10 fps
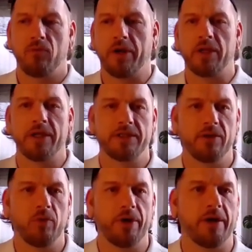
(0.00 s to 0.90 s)

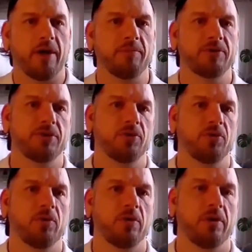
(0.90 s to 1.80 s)
regulation when it comes
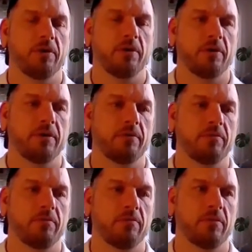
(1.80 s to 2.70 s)
to
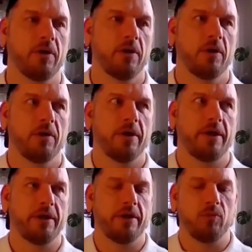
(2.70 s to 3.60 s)

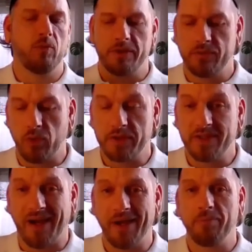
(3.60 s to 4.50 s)
and what
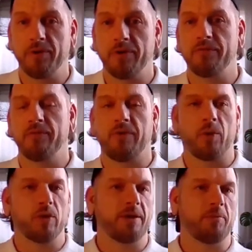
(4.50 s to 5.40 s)
type
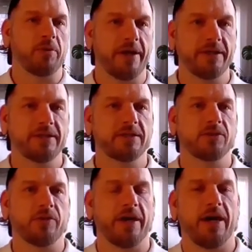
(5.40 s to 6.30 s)
of place
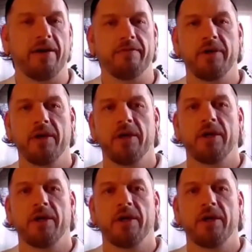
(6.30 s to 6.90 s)
do they have,